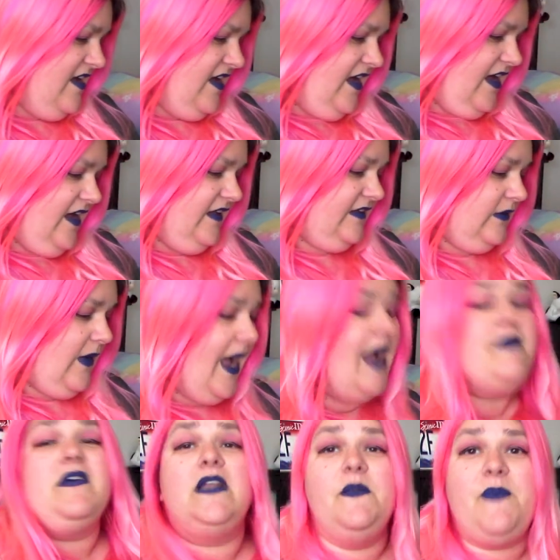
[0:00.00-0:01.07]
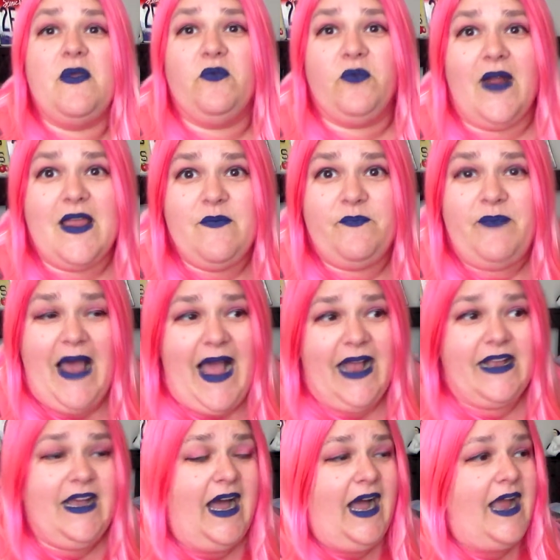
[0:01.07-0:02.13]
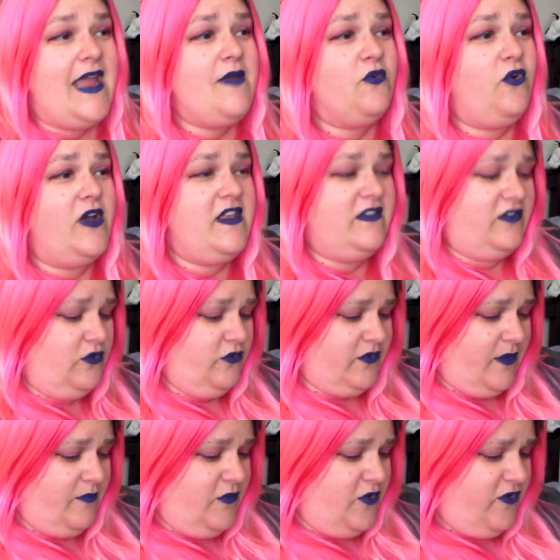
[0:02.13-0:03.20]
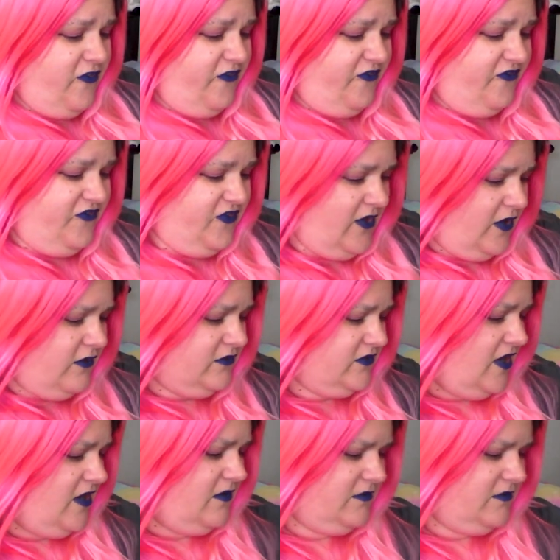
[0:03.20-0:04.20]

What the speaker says: So I'm going to be right back. I am going to remove, oh, no,